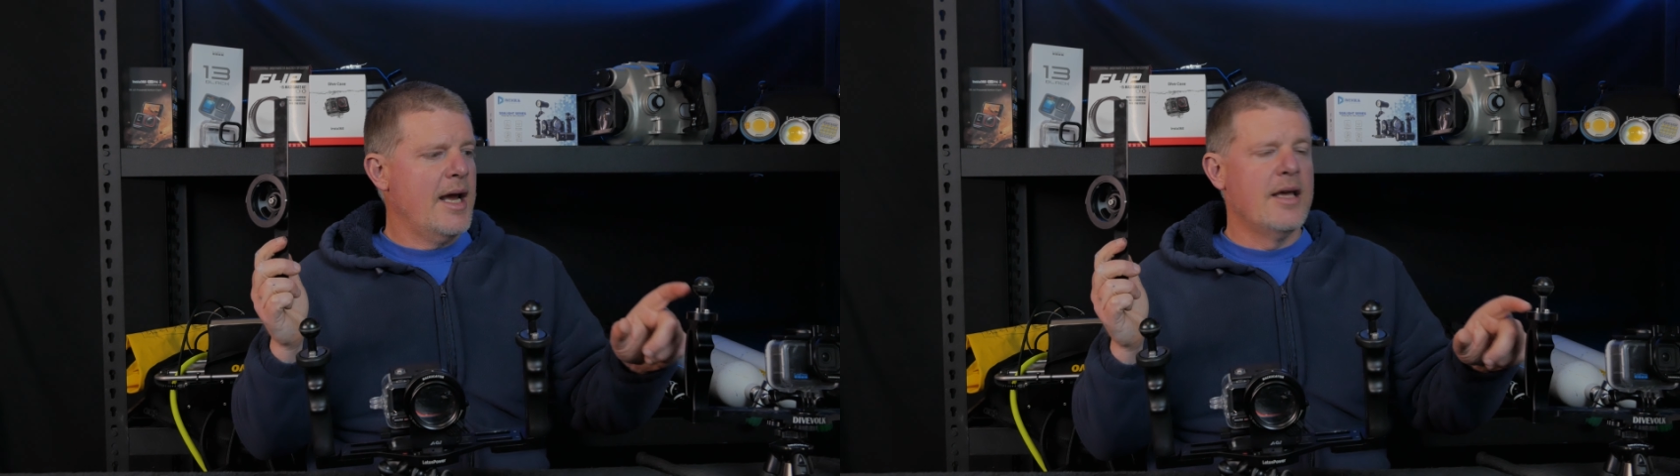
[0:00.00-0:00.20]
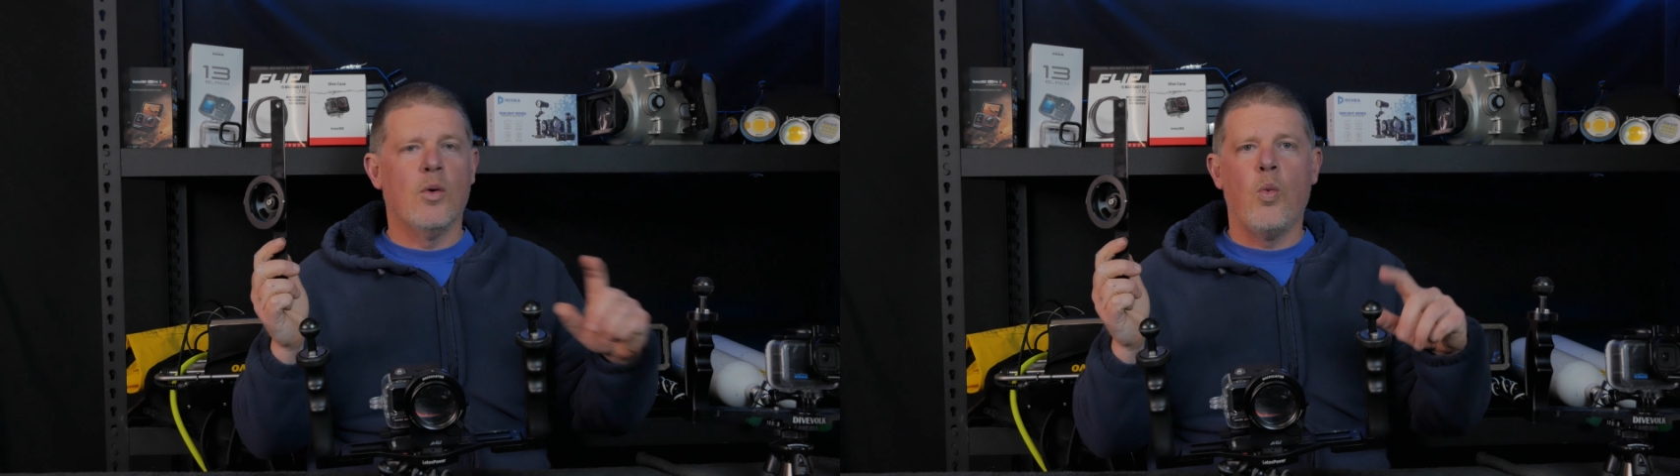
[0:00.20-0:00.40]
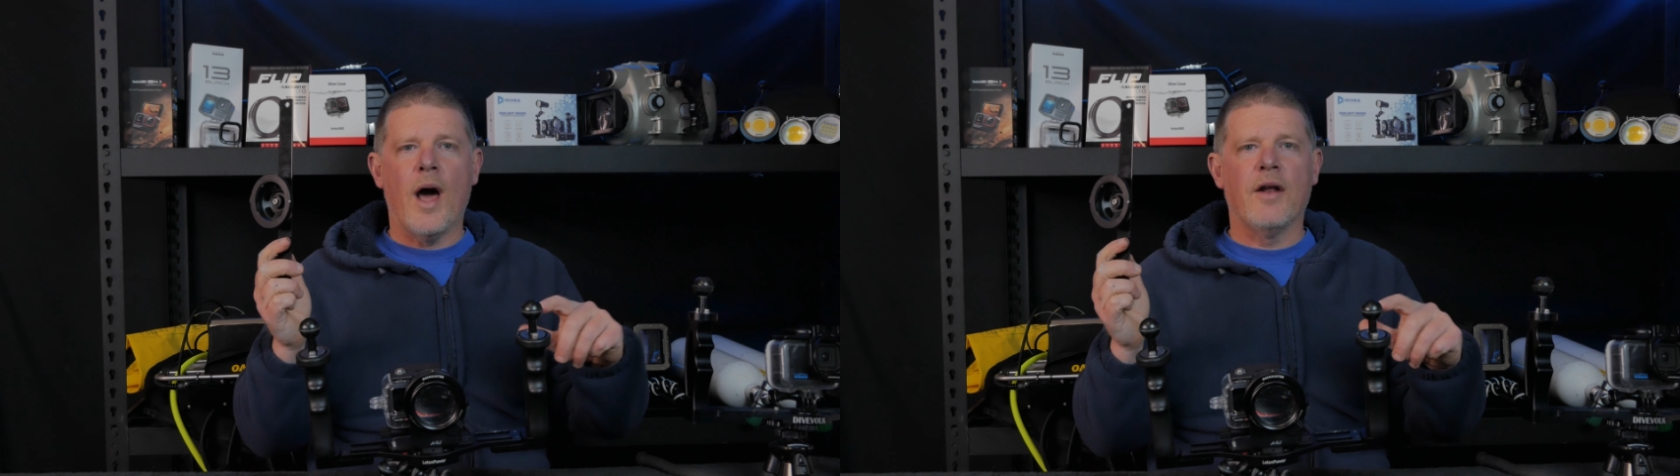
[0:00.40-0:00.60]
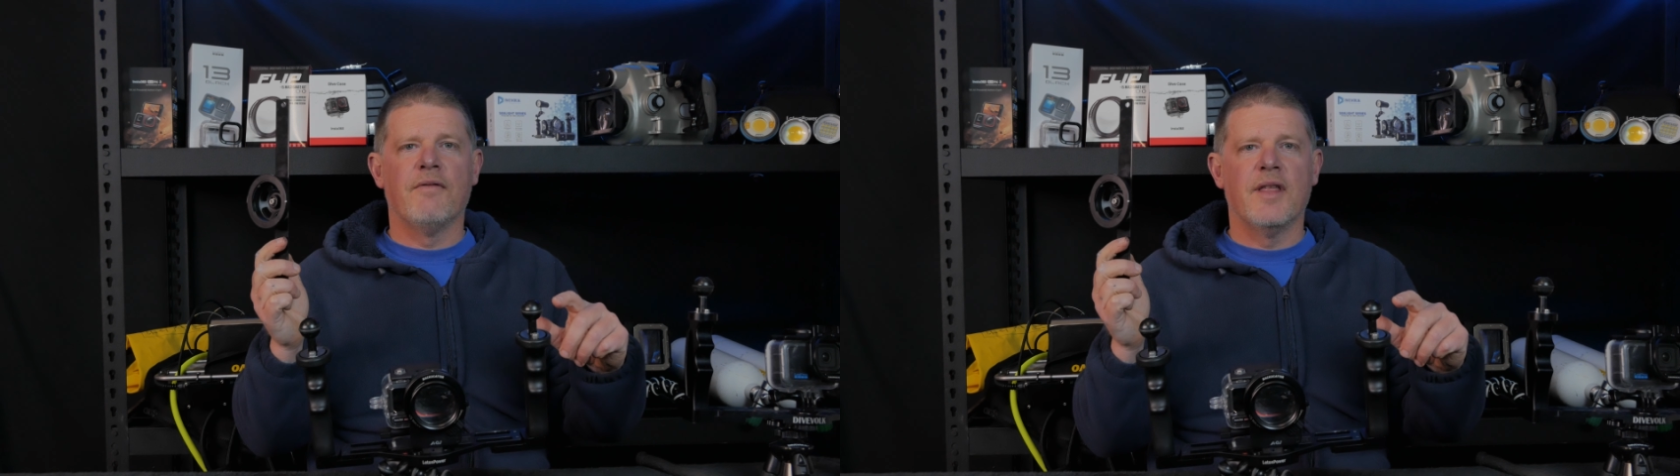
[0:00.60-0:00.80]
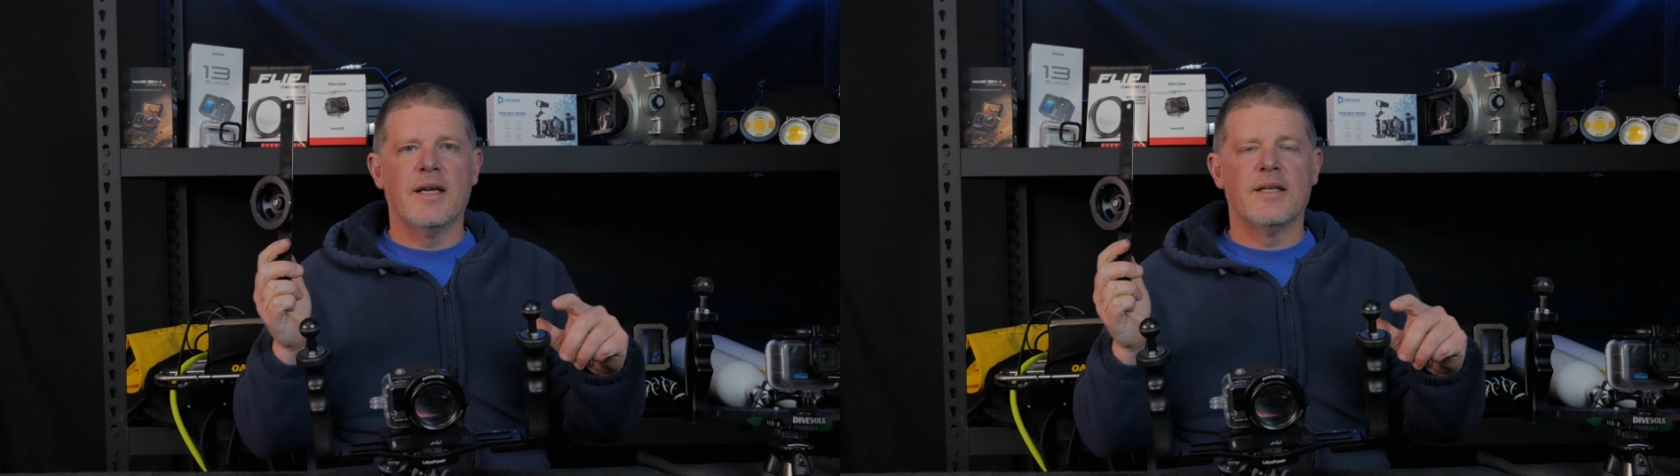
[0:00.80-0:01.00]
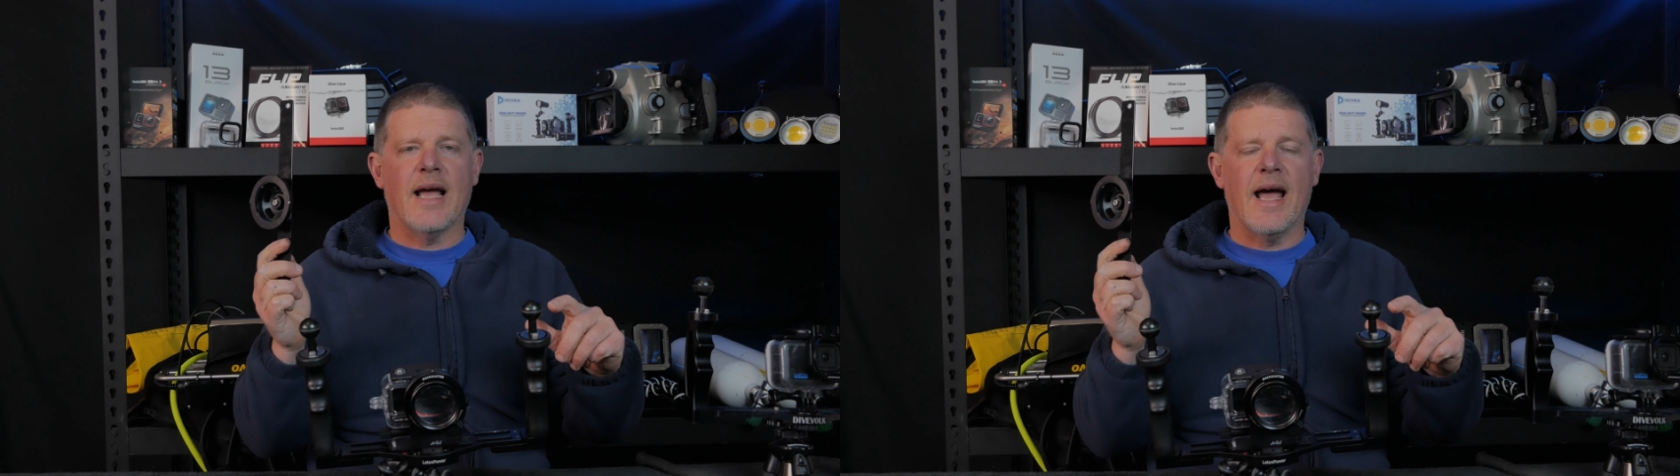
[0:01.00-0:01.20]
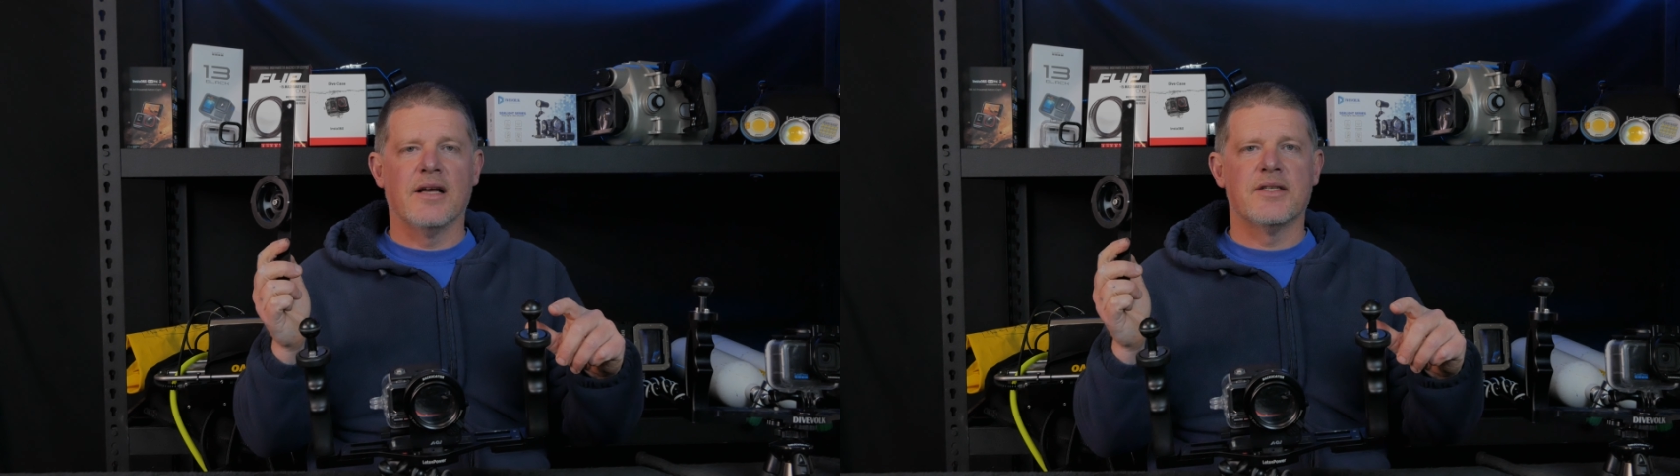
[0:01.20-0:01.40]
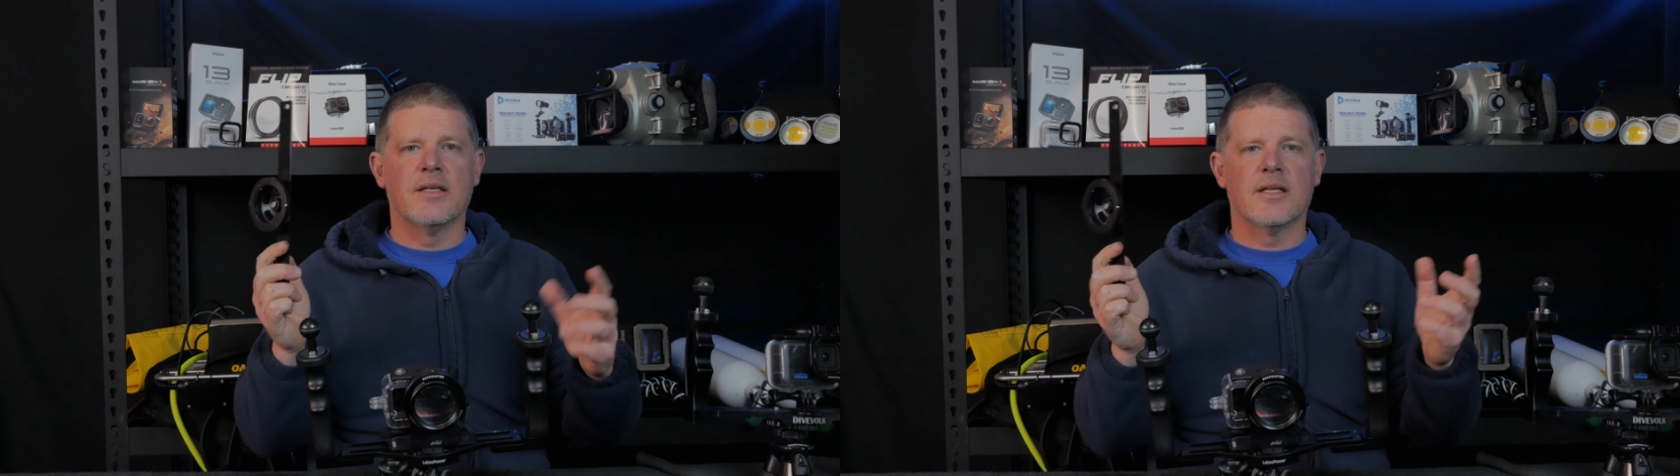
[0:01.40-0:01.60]
either one of these
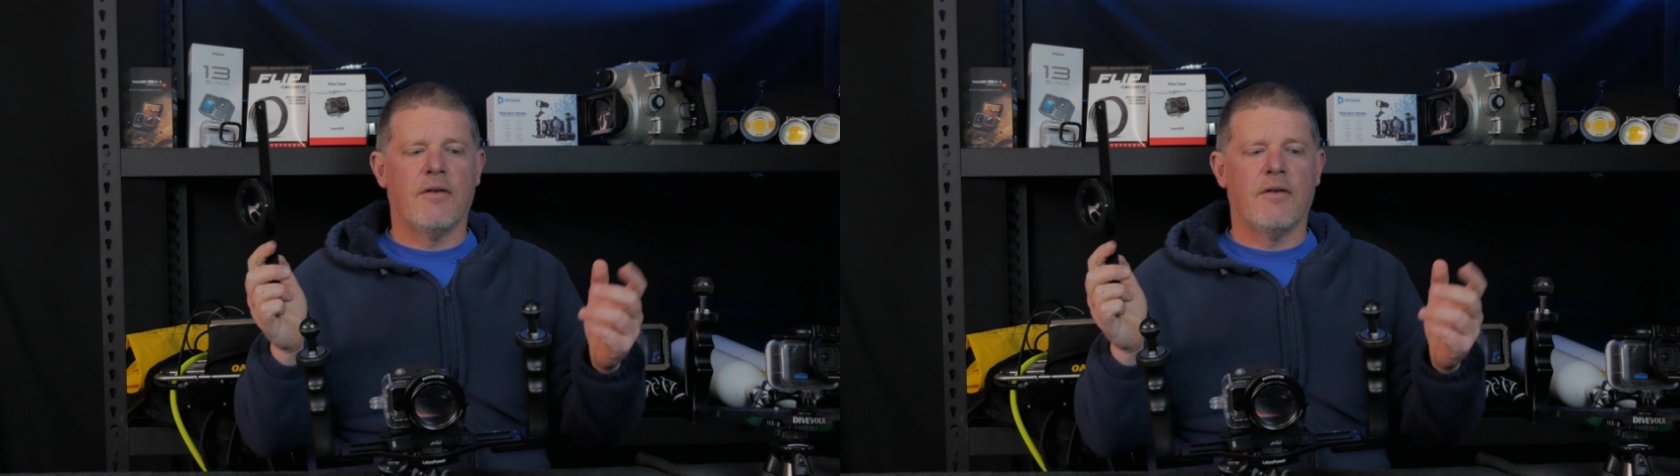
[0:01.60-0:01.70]
housings